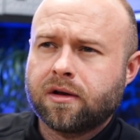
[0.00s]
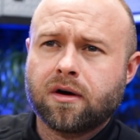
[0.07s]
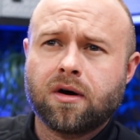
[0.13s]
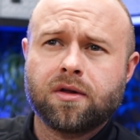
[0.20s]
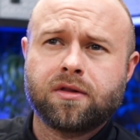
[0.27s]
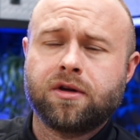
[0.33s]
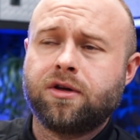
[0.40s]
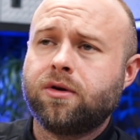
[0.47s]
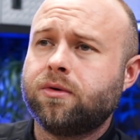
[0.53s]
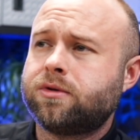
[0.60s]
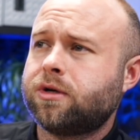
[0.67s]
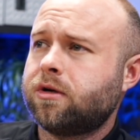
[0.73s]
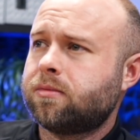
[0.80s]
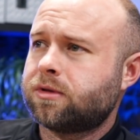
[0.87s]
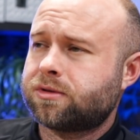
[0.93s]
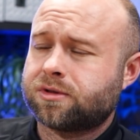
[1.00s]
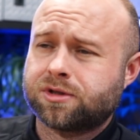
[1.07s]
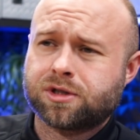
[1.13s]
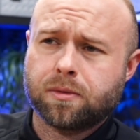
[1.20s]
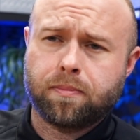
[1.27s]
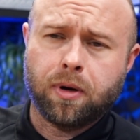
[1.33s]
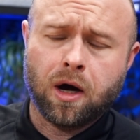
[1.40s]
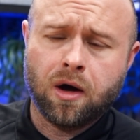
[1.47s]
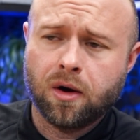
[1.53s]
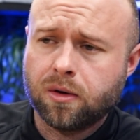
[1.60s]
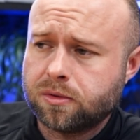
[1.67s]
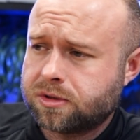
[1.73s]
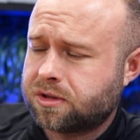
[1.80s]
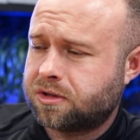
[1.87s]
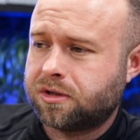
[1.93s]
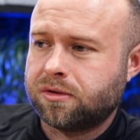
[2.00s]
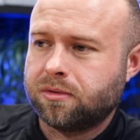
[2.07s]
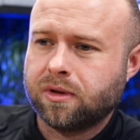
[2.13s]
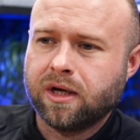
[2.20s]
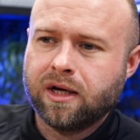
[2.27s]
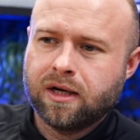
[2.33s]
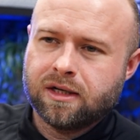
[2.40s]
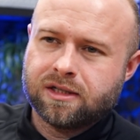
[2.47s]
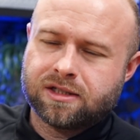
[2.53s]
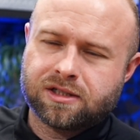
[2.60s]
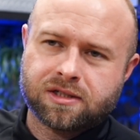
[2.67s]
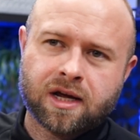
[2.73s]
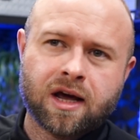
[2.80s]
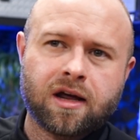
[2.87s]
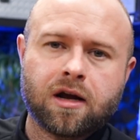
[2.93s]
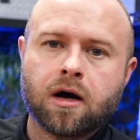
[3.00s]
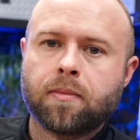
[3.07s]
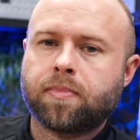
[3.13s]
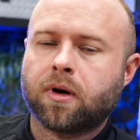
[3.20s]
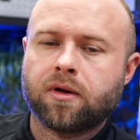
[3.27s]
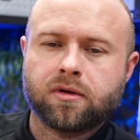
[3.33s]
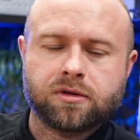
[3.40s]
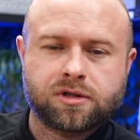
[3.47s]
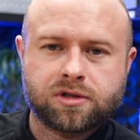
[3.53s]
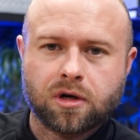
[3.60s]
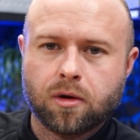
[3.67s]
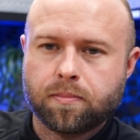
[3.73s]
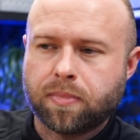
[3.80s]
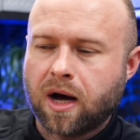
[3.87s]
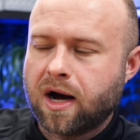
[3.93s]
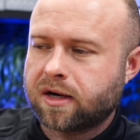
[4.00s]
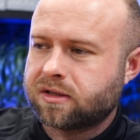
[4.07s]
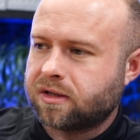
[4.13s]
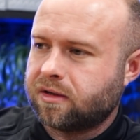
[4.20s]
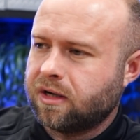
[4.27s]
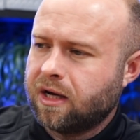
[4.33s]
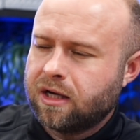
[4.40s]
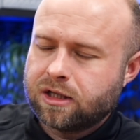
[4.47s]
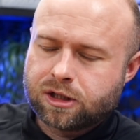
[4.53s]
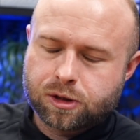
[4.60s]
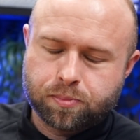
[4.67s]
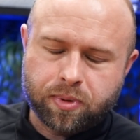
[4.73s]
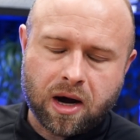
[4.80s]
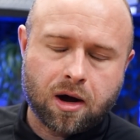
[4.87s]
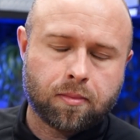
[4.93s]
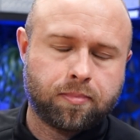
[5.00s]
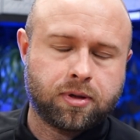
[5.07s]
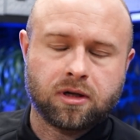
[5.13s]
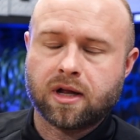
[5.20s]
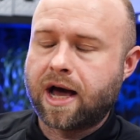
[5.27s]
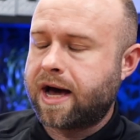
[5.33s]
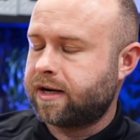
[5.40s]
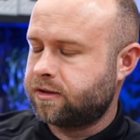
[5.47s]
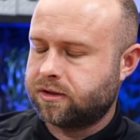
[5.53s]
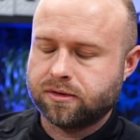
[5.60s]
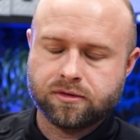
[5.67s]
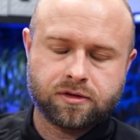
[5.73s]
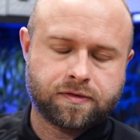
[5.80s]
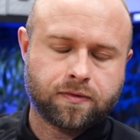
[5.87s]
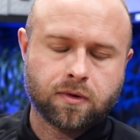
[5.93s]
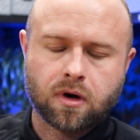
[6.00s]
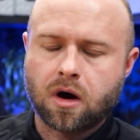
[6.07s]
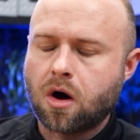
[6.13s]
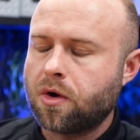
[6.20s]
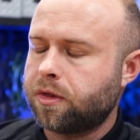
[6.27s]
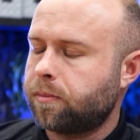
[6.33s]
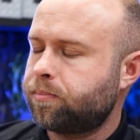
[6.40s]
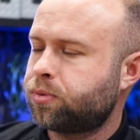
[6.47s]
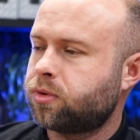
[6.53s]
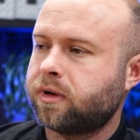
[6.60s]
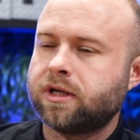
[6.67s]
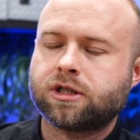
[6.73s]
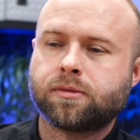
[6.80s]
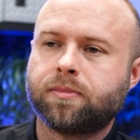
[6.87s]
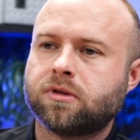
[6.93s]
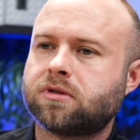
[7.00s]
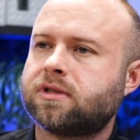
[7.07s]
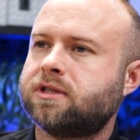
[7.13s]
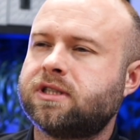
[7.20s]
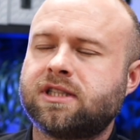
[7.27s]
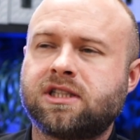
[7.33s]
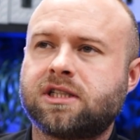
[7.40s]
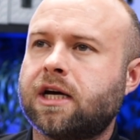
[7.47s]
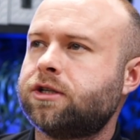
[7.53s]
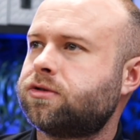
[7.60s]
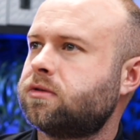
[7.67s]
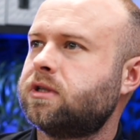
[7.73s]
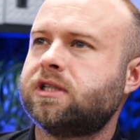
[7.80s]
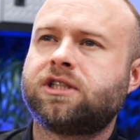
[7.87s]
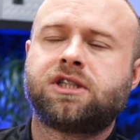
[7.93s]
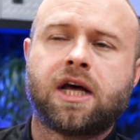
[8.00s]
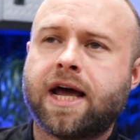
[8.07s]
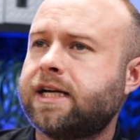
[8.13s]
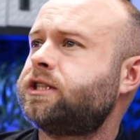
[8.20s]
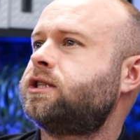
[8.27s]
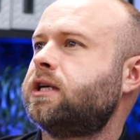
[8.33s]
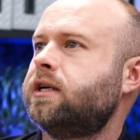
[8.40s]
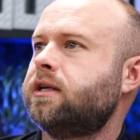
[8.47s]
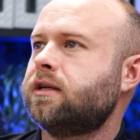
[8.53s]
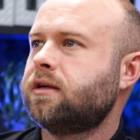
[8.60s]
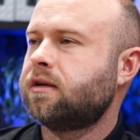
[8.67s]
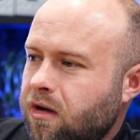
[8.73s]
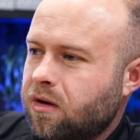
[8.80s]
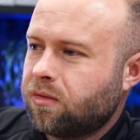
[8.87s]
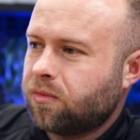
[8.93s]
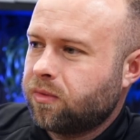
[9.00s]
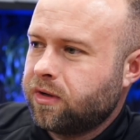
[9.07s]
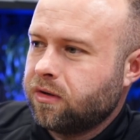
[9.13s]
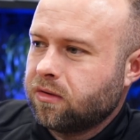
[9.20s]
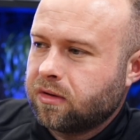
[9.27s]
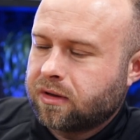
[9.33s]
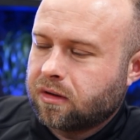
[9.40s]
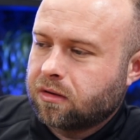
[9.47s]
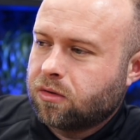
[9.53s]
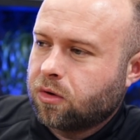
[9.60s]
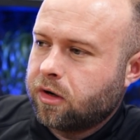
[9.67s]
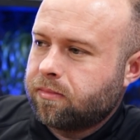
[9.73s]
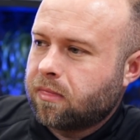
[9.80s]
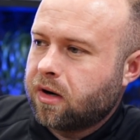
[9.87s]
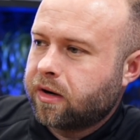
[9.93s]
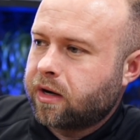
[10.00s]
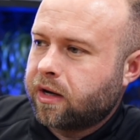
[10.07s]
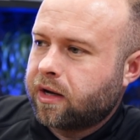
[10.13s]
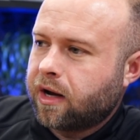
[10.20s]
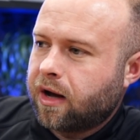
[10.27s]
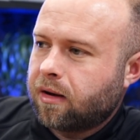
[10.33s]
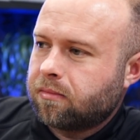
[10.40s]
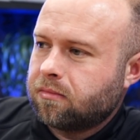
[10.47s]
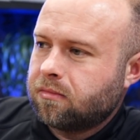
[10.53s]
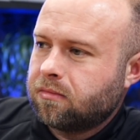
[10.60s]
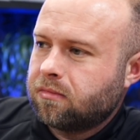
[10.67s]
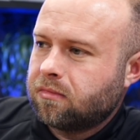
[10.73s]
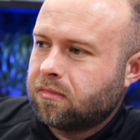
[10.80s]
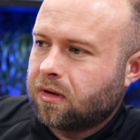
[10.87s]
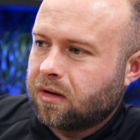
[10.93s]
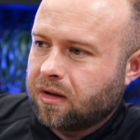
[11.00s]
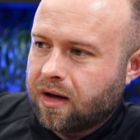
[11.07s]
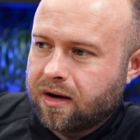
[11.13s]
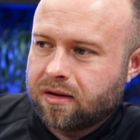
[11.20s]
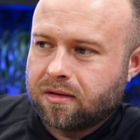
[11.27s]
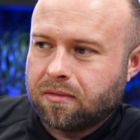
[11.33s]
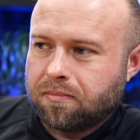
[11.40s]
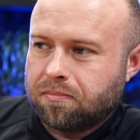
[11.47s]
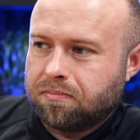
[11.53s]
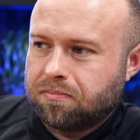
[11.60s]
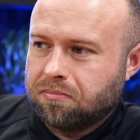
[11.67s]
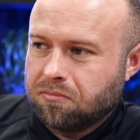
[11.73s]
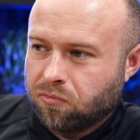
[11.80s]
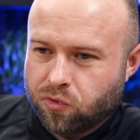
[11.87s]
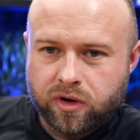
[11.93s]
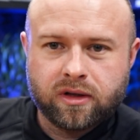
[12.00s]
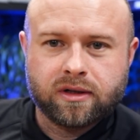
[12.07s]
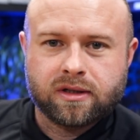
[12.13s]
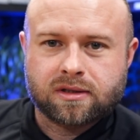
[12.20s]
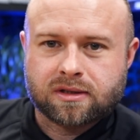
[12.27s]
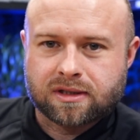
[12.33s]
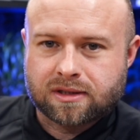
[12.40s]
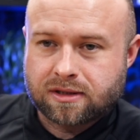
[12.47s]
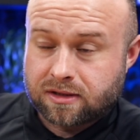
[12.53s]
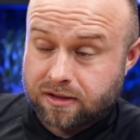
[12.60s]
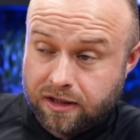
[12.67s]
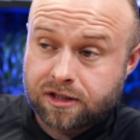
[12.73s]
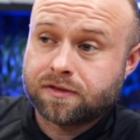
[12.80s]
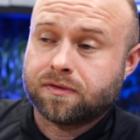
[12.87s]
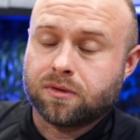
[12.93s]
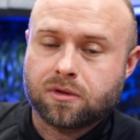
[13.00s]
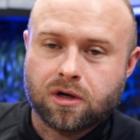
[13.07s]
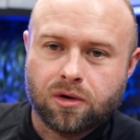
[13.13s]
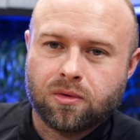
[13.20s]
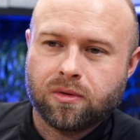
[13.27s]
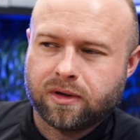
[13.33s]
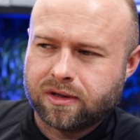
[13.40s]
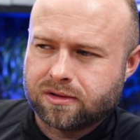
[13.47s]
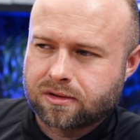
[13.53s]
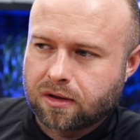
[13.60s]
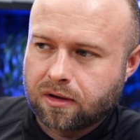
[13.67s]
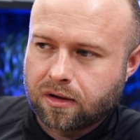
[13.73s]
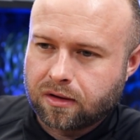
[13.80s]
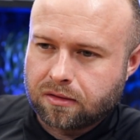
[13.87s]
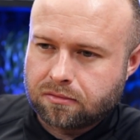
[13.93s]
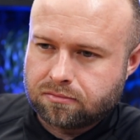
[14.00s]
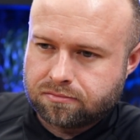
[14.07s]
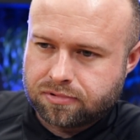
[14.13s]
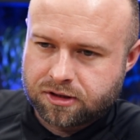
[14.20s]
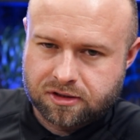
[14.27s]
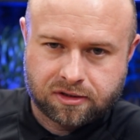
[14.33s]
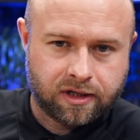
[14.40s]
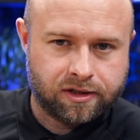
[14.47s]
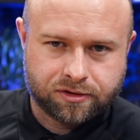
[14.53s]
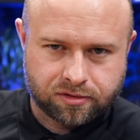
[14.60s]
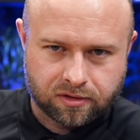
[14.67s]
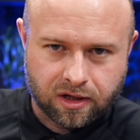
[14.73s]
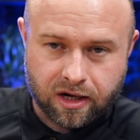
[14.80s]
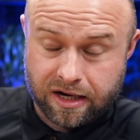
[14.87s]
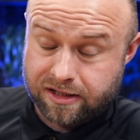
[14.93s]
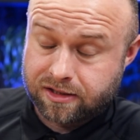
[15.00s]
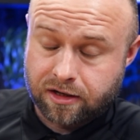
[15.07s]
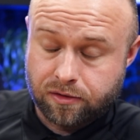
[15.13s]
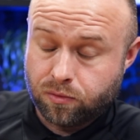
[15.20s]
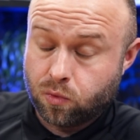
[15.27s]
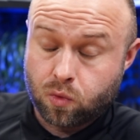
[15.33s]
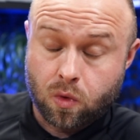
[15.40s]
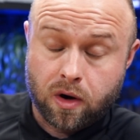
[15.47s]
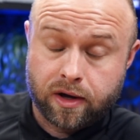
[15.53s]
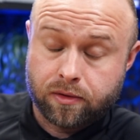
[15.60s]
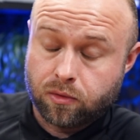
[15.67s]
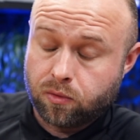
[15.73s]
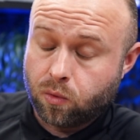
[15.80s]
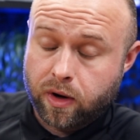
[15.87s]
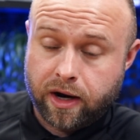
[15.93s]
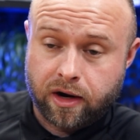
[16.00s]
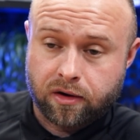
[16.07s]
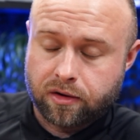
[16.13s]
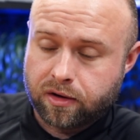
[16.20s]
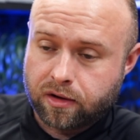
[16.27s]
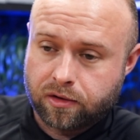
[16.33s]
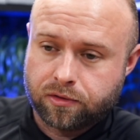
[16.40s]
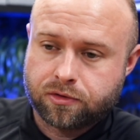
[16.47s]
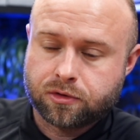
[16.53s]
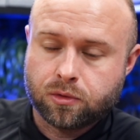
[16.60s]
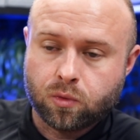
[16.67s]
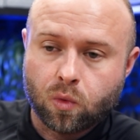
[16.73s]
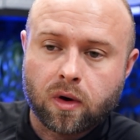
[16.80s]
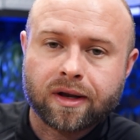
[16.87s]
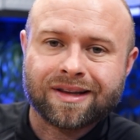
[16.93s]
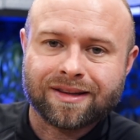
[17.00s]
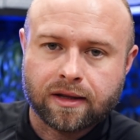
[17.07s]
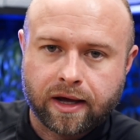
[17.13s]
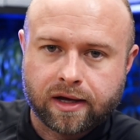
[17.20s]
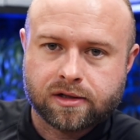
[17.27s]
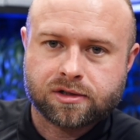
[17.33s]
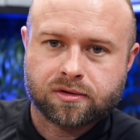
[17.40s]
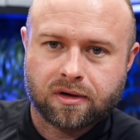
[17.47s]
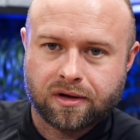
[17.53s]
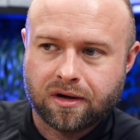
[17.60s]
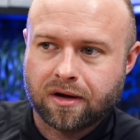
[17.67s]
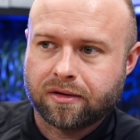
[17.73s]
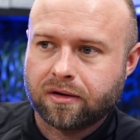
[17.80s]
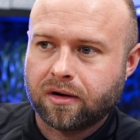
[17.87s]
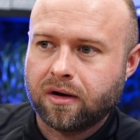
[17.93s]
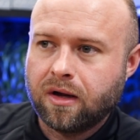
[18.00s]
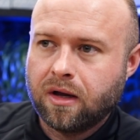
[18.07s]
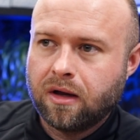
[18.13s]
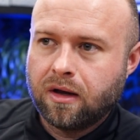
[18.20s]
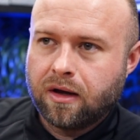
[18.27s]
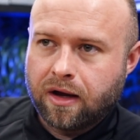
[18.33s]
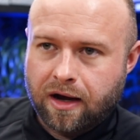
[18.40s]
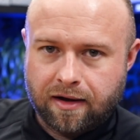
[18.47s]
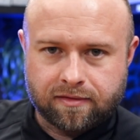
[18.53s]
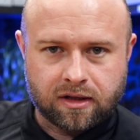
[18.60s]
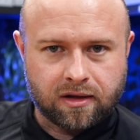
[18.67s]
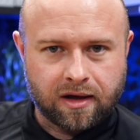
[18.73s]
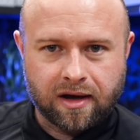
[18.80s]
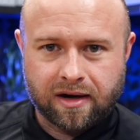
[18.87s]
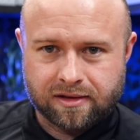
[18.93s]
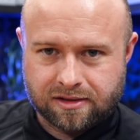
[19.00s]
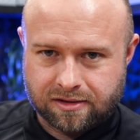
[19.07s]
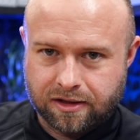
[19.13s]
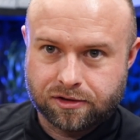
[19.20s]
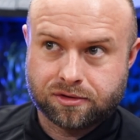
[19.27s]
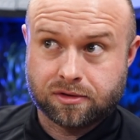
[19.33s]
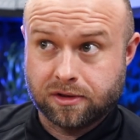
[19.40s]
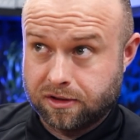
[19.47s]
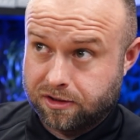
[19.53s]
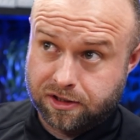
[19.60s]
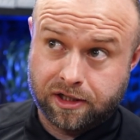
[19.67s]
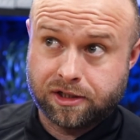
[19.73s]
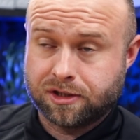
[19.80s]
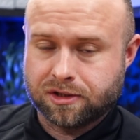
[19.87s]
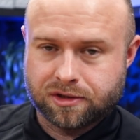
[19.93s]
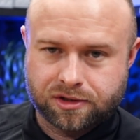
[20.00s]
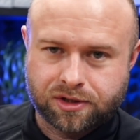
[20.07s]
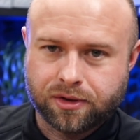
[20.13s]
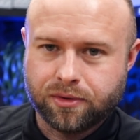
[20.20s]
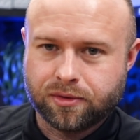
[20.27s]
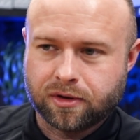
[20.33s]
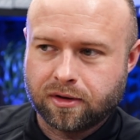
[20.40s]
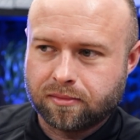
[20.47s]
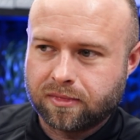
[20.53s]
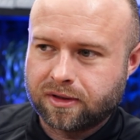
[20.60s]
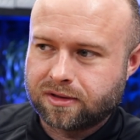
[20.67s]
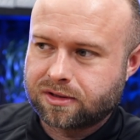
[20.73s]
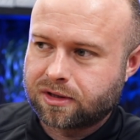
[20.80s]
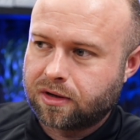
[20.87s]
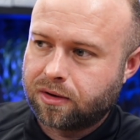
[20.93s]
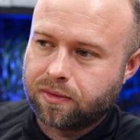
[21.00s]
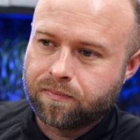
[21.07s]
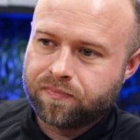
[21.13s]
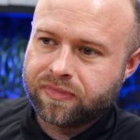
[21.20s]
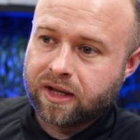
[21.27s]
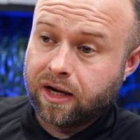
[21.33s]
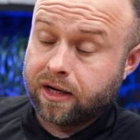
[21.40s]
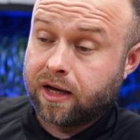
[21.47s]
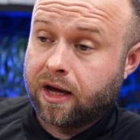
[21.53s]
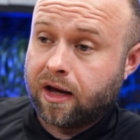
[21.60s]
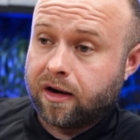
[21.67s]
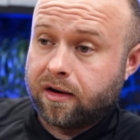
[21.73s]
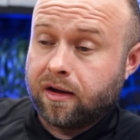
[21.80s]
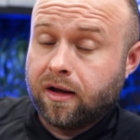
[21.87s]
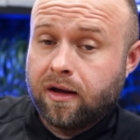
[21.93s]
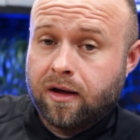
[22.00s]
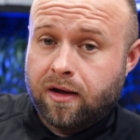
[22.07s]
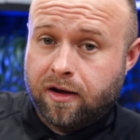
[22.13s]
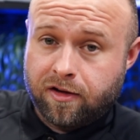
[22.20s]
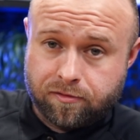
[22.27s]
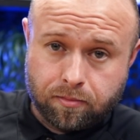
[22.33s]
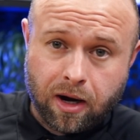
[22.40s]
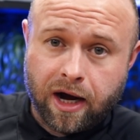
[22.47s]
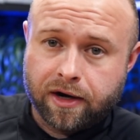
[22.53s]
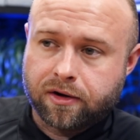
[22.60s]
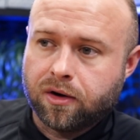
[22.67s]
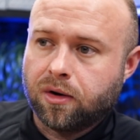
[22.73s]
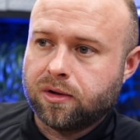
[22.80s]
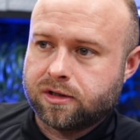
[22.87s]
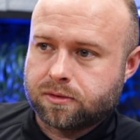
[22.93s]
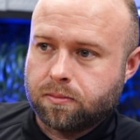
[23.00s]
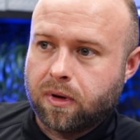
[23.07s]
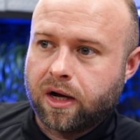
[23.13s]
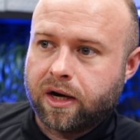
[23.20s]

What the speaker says: that all the YouTubers are supposed to stand up on their soapbox and spout platitudes for all the principles, the decentralization. You know, when you look on CoinMarketCap, a lot of the really successful coins are centralized in one way or another, through one lens or another, have a lot of centralization to them. And so, again, if my goal is